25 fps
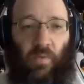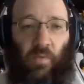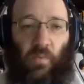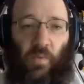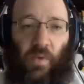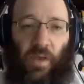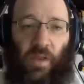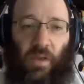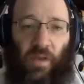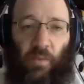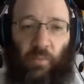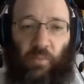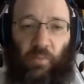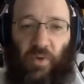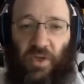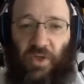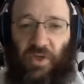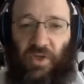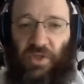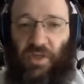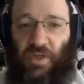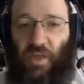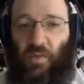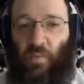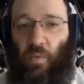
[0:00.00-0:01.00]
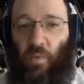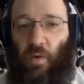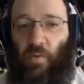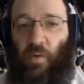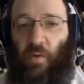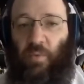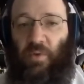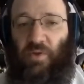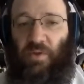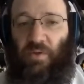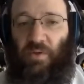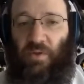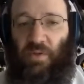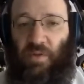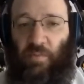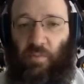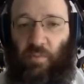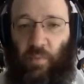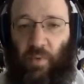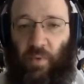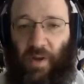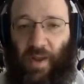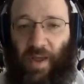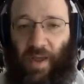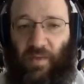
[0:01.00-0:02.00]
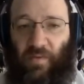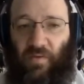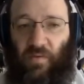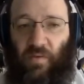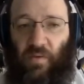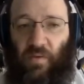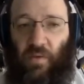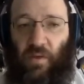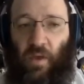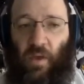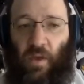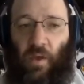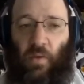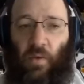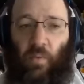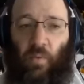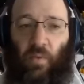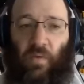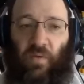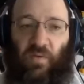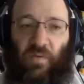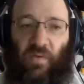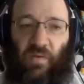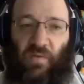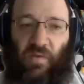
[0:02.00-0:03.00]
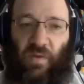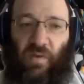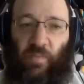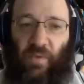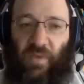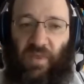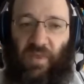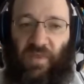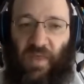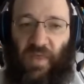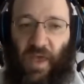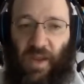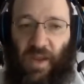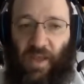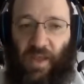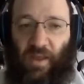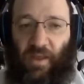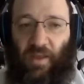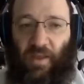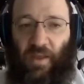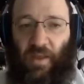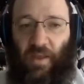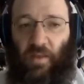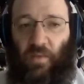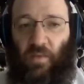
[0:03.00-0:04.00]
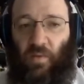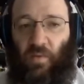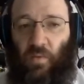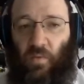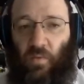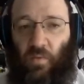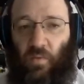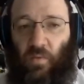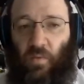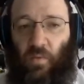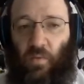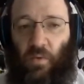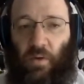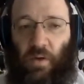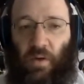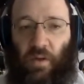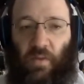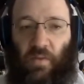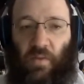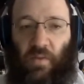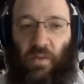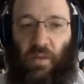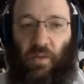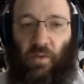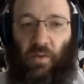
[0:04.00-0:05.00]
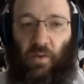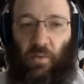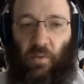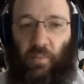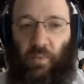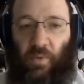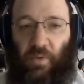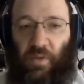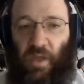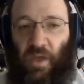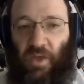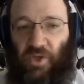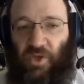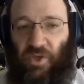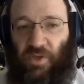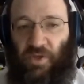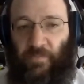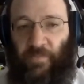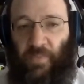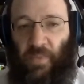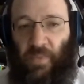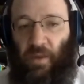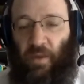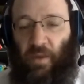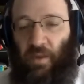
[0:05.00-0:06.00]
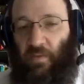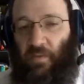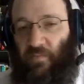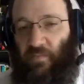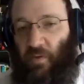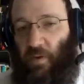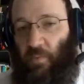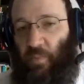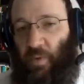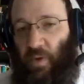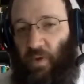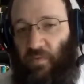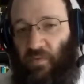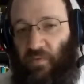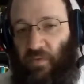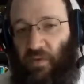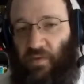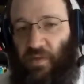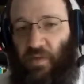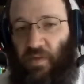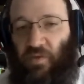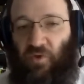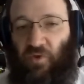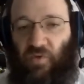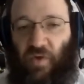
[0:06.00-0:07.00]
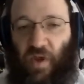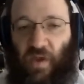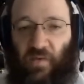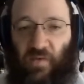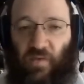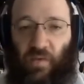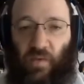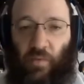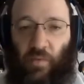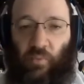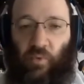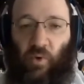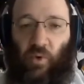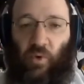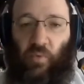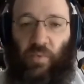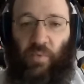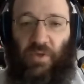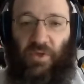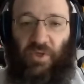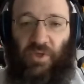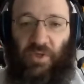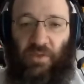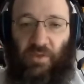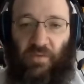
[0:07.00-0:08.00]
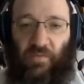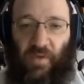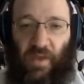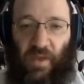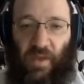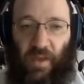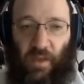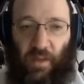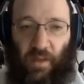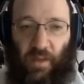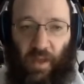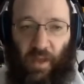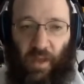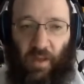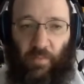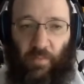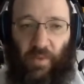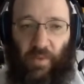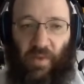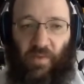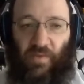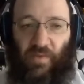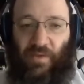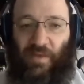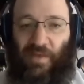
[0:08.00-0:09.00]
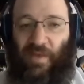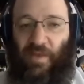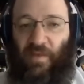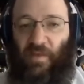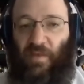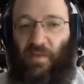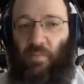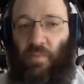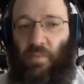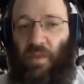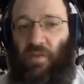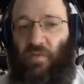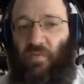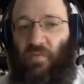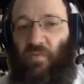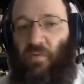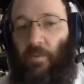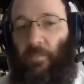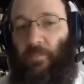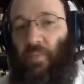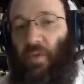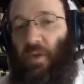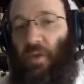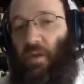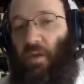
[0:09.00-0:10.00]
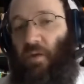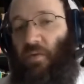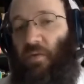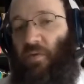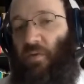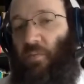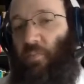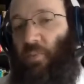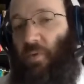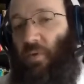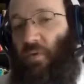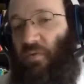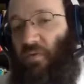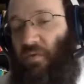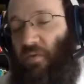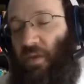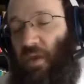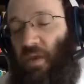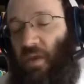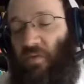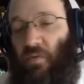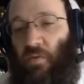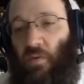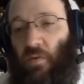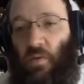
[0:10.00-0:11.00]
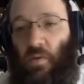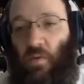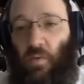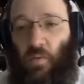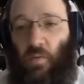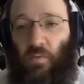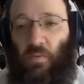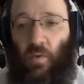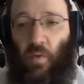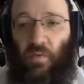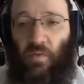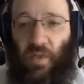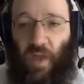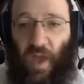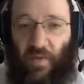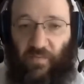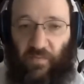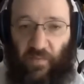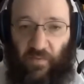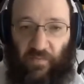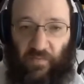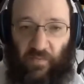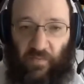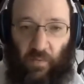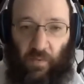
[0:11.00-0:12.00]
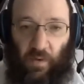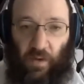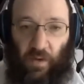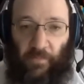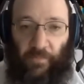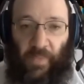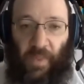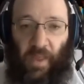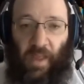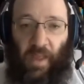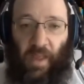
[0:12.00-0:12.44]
we can appreciate why Rabbi Shimon ben Azzi was sympathetic to the interpretation of our pasuk that stressed the prohibition of eating dam as an easy mitzvah, because a person has no taiva for it,